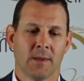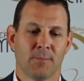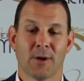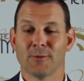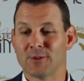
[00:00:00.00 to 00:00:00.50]

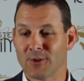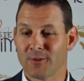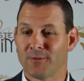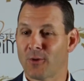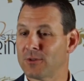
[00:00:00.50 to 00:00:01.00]
Punt return
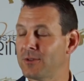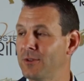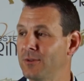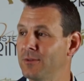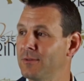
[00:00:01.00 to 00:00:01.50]
forced
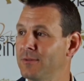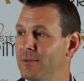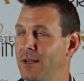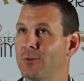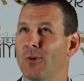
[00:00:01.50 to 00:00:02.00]
two,
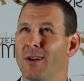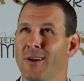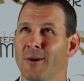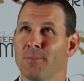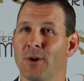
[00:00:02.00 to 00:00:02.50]
a
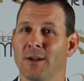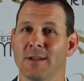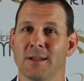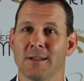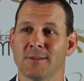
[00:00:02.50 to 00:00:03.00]
20-yard punt
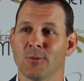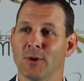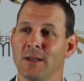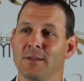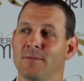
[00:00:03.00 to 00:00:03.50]
and a
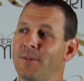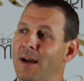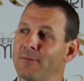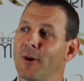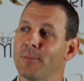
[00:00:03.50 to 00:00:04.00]

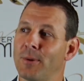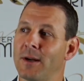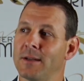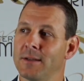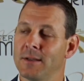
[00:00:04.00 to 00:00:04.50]
25-yard
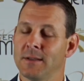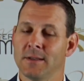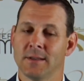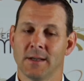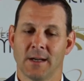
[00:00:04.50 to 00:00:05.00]
punt.
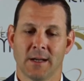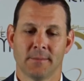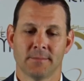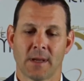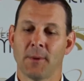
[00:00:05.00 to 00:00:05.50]

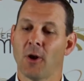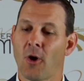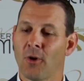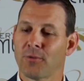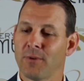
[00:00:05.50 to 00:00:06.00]
I mean,
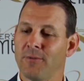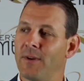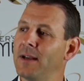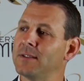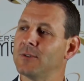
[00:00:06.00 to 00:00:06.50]
all three
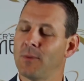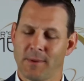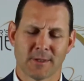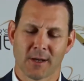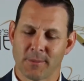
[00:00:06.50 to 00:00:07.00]
phases. We've
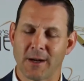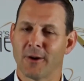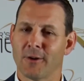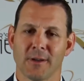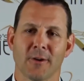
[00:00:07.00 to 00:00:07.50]
been talking about it
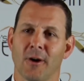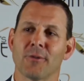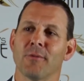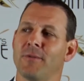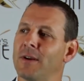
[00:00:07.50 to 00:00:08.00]
all year. All
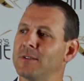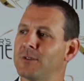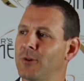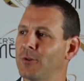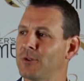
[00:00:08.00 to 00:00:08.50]
three phases
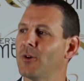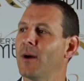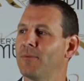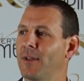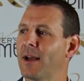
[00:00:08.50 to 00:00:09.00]
showed
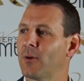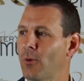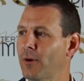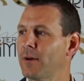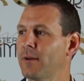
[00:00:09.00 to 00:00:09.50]
up for that
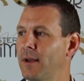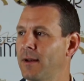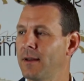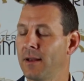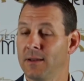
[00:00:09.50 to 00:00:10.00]
quarter
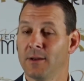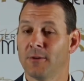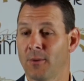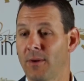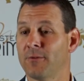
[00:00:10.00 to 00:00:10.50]
and
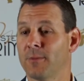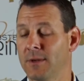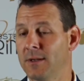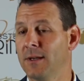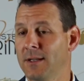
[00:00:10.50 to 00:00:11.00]
literally went from
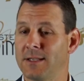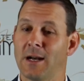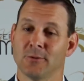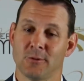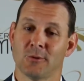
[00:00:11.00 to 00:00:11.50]
a
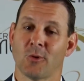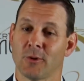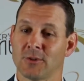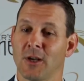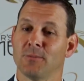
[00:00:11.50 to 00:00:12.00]
down two
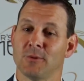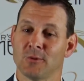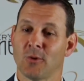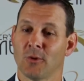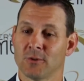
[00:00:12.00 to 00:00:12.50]
scores to up two
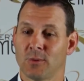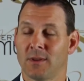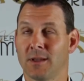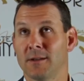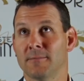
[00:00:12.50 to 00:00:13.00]
scores
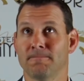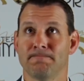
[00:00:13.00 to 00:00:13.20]
within,